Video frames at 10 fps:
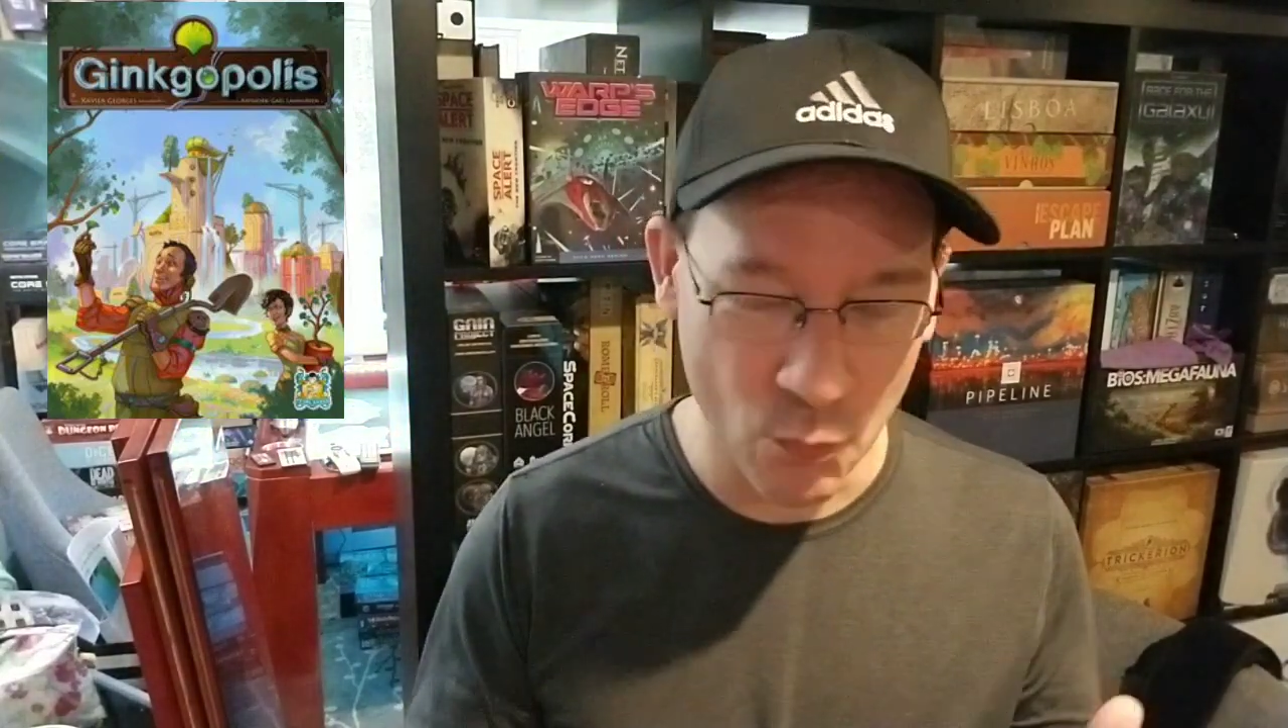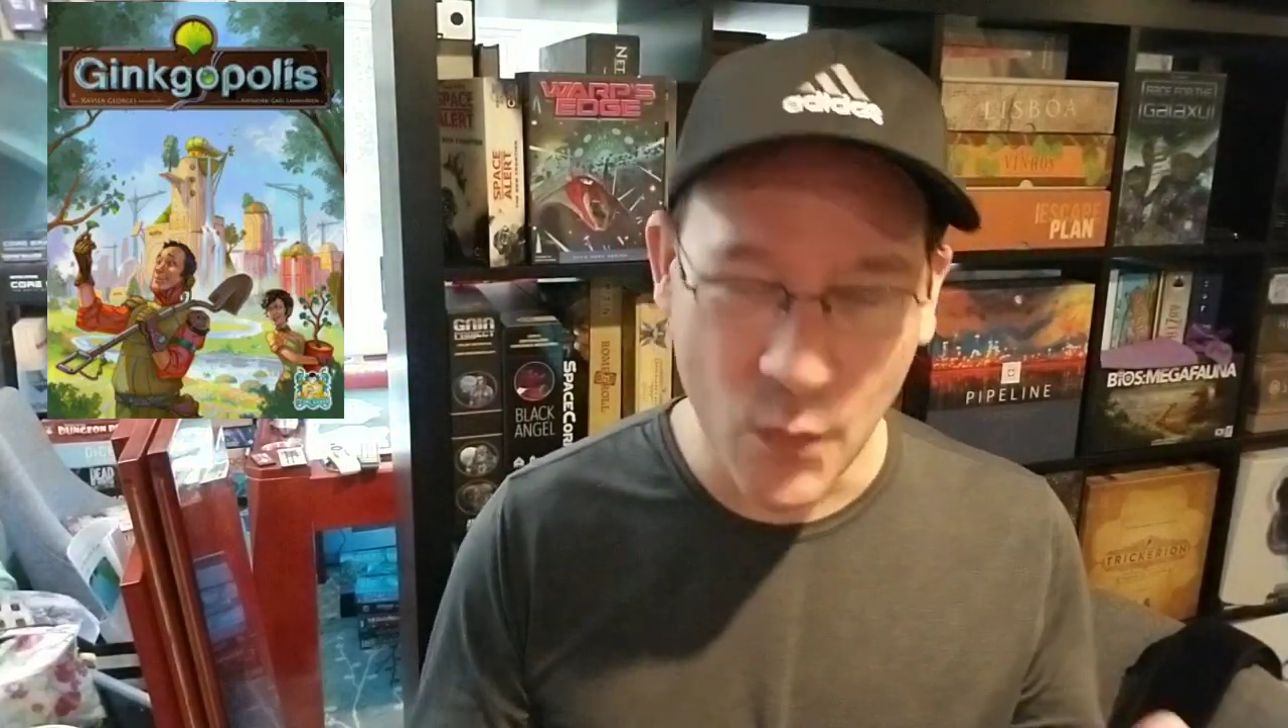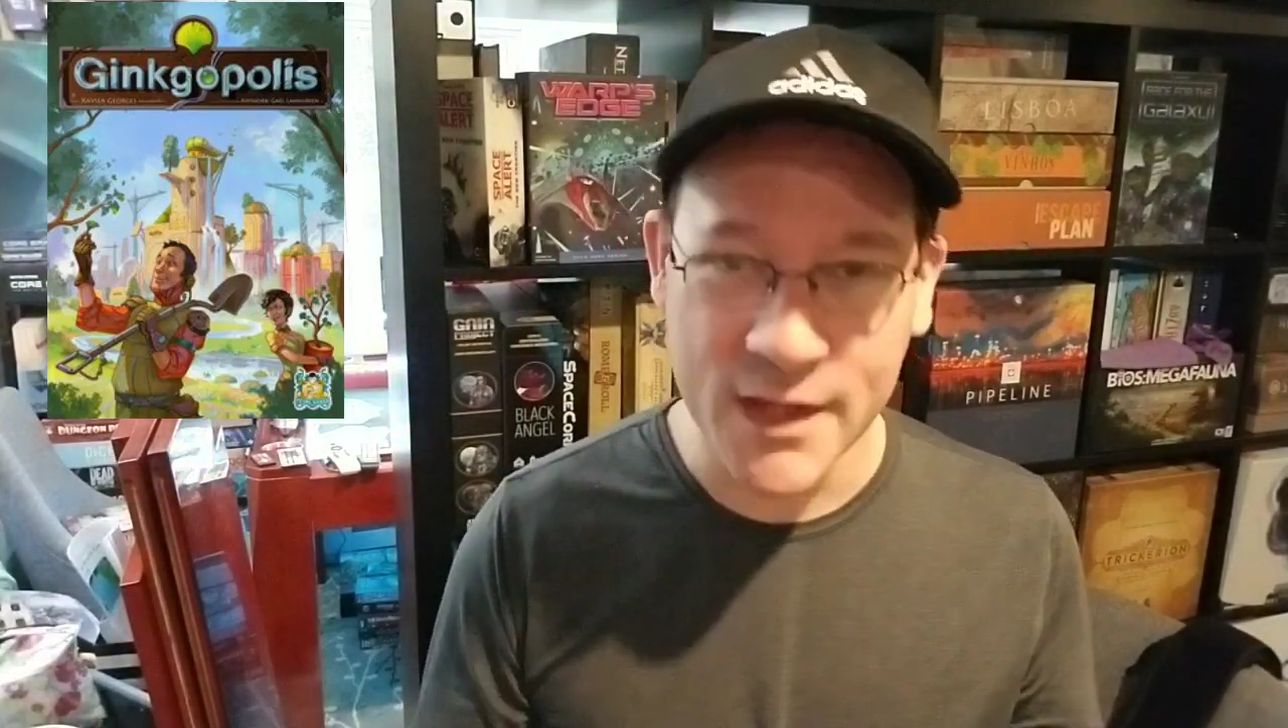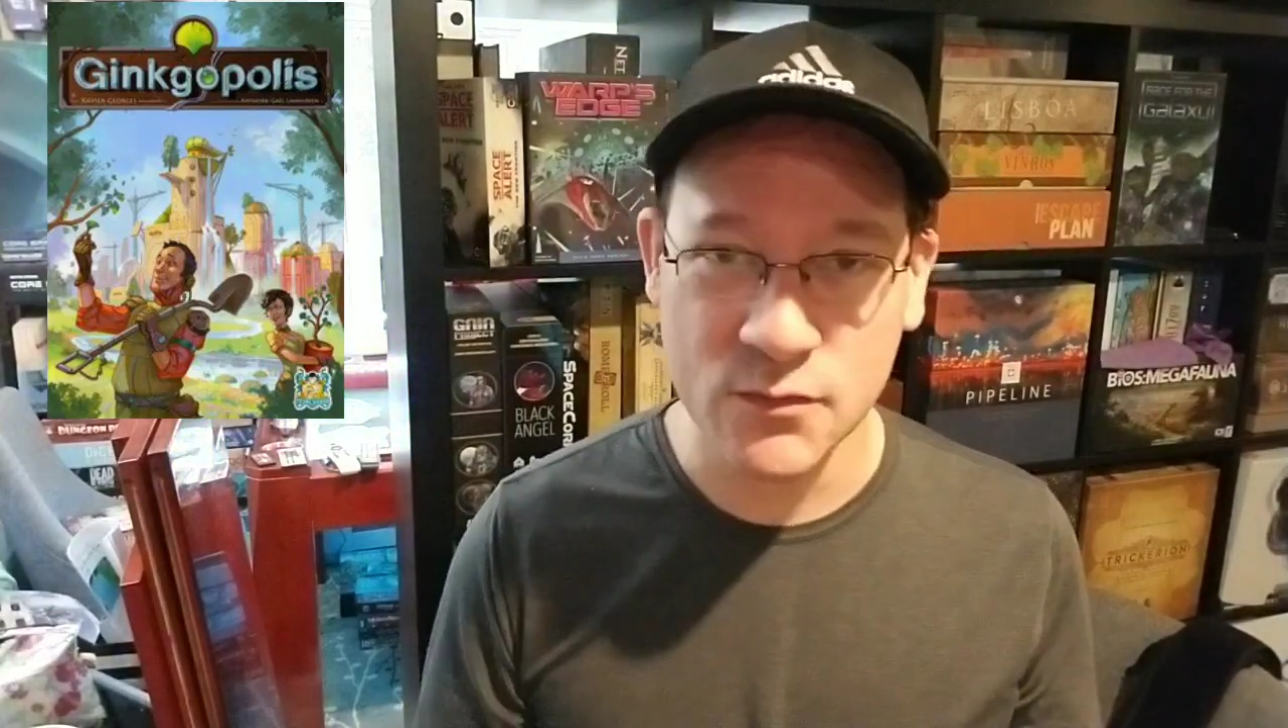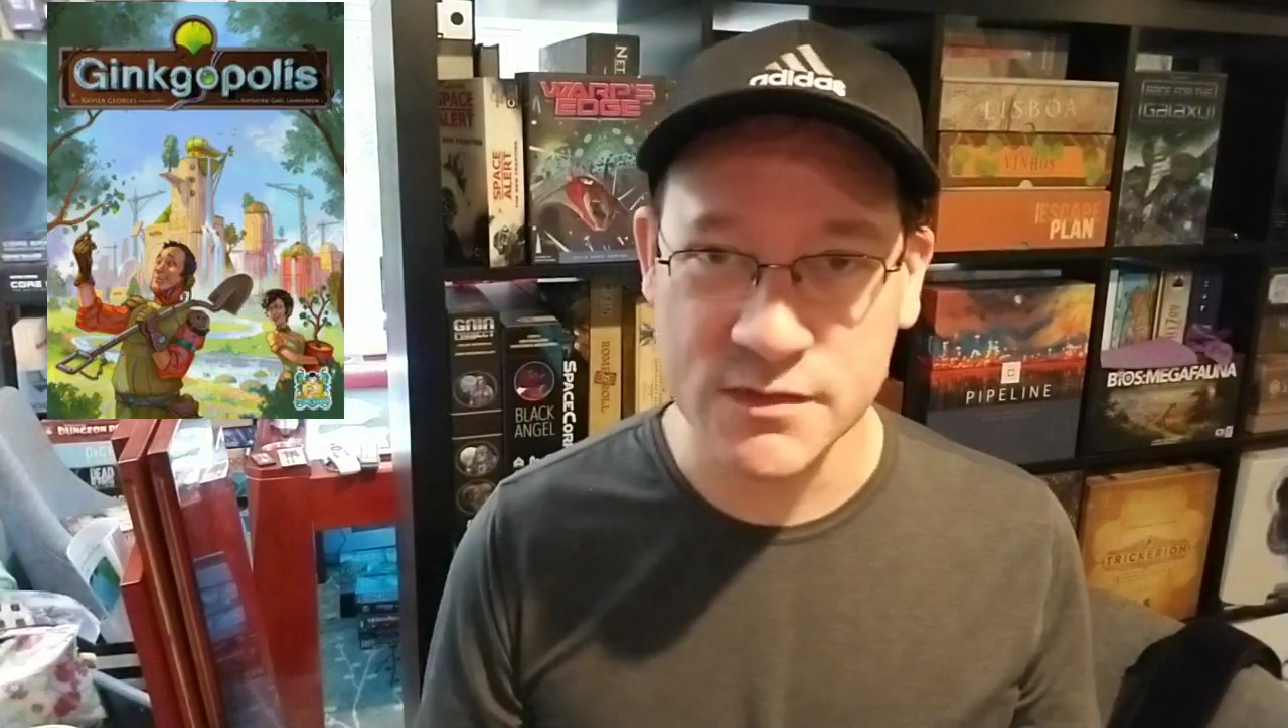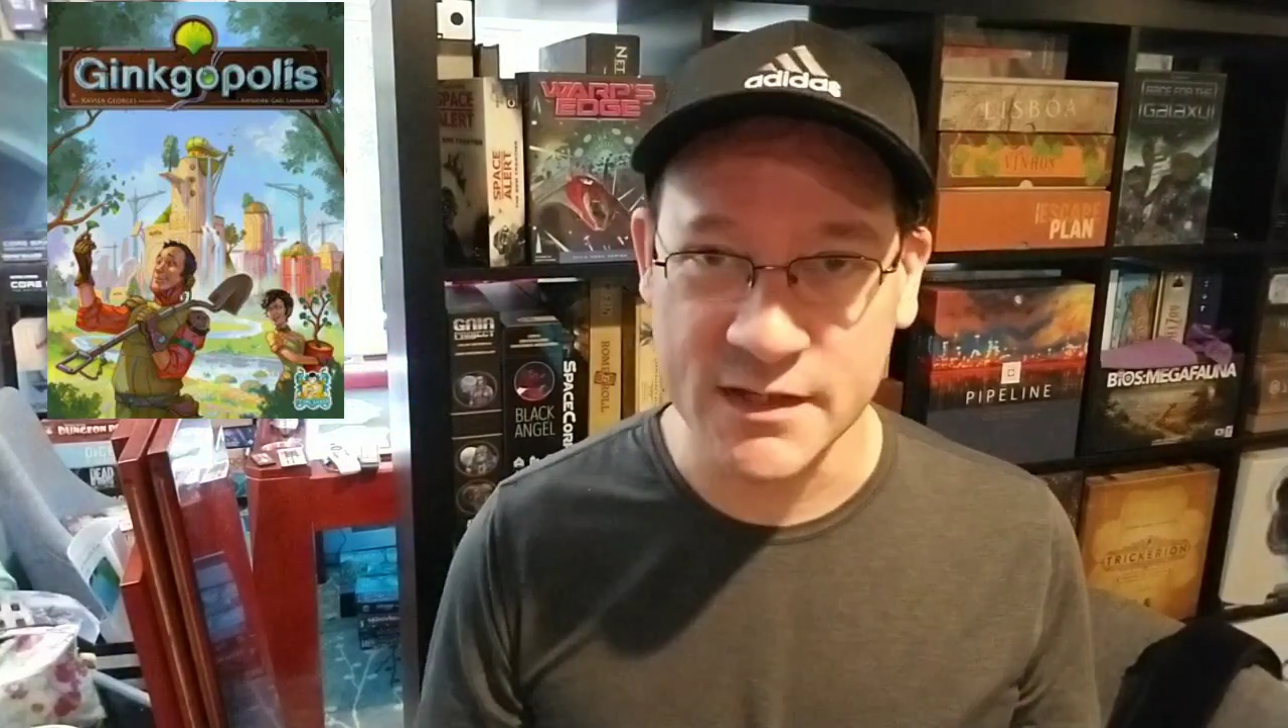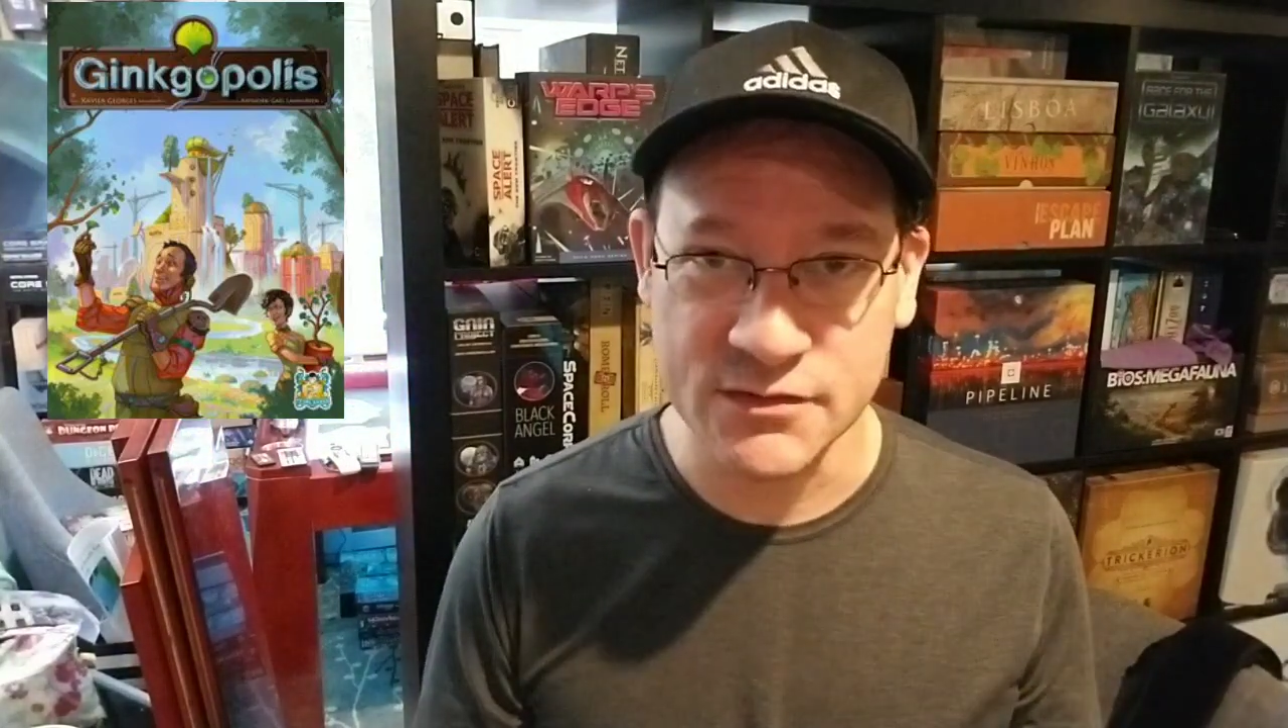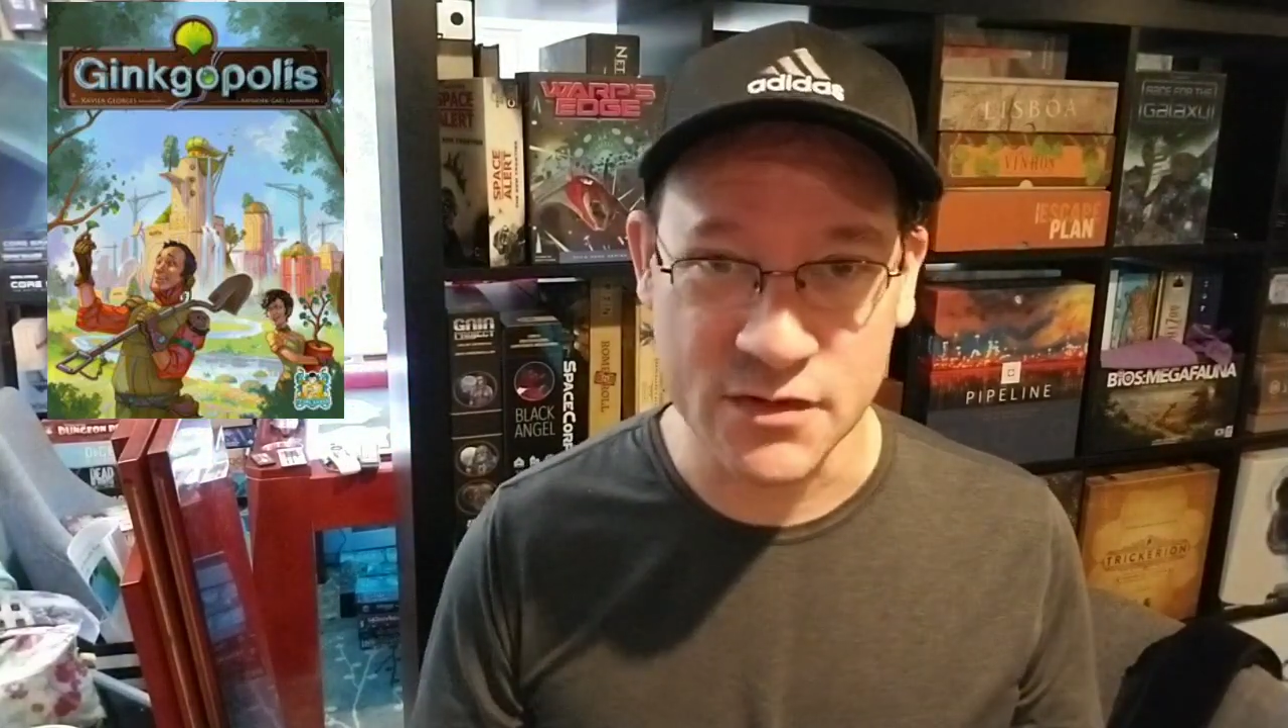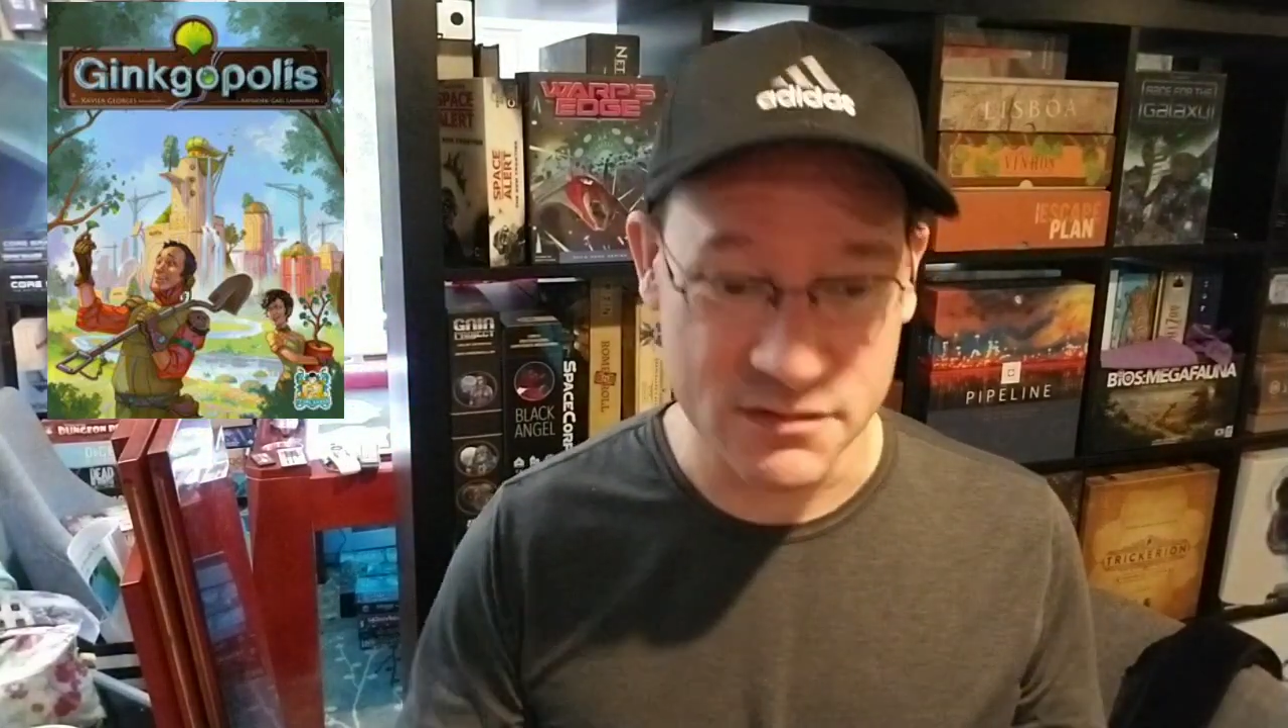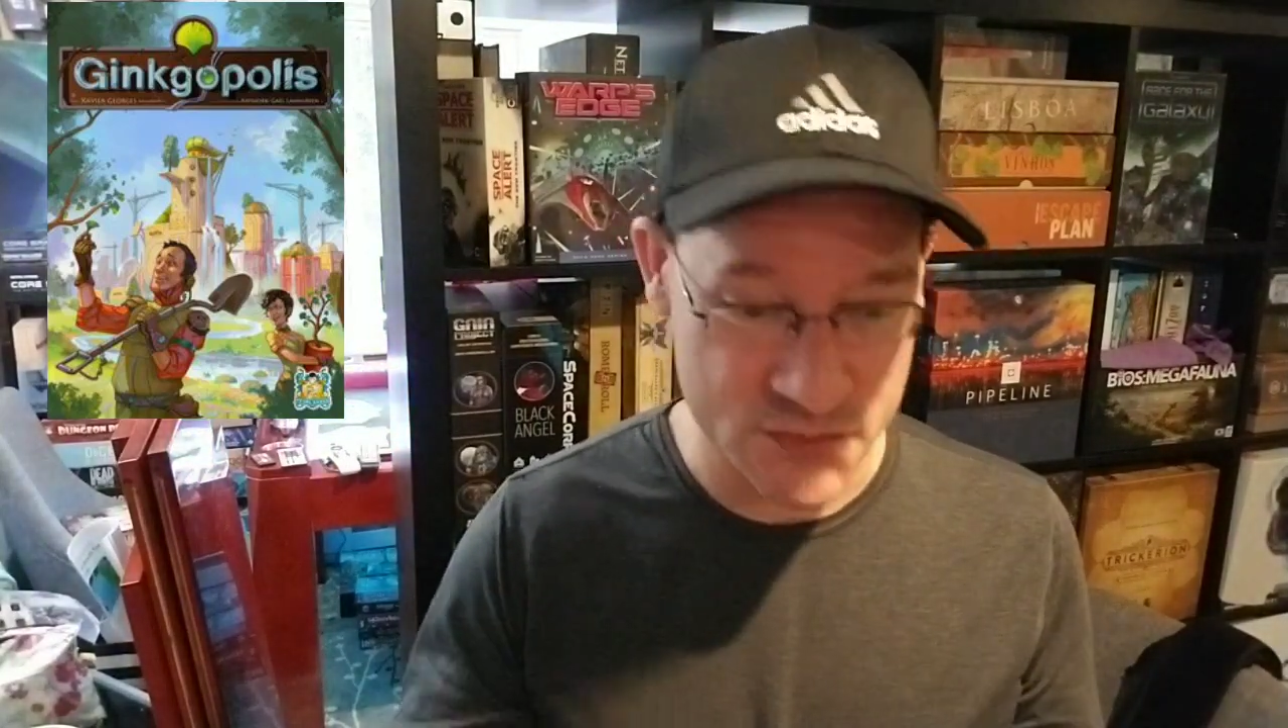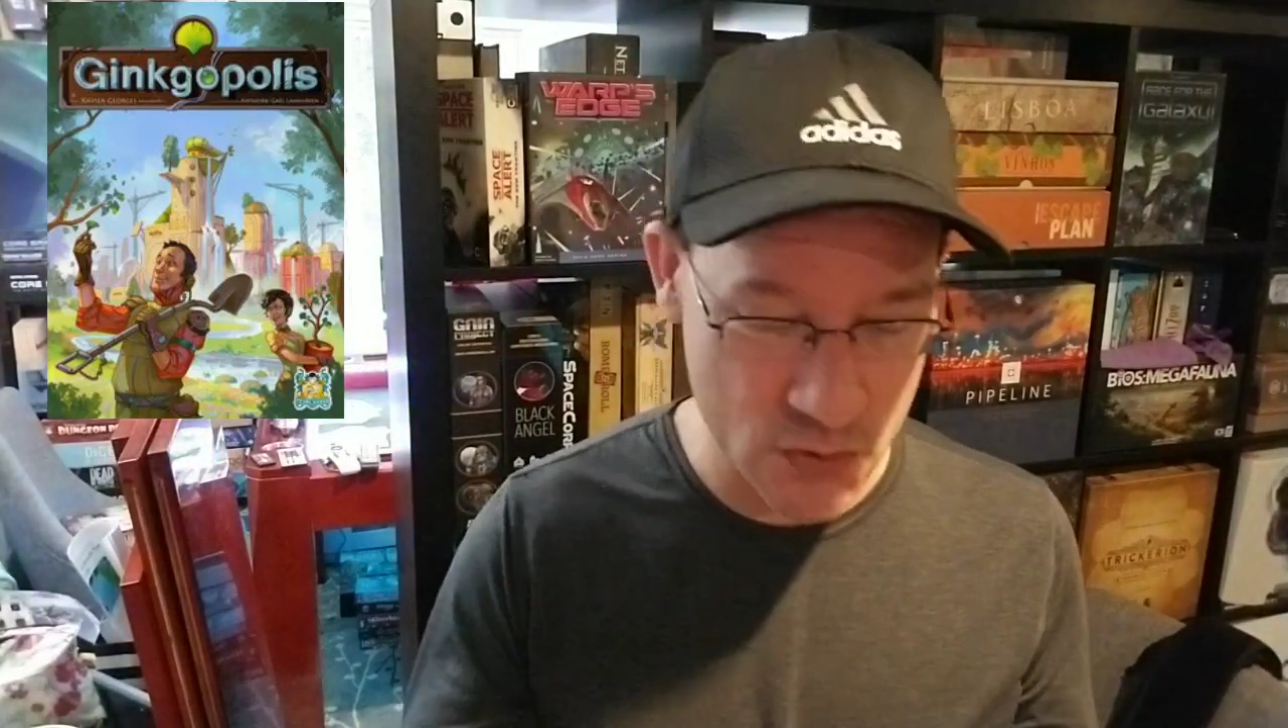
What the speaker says: way you take turns,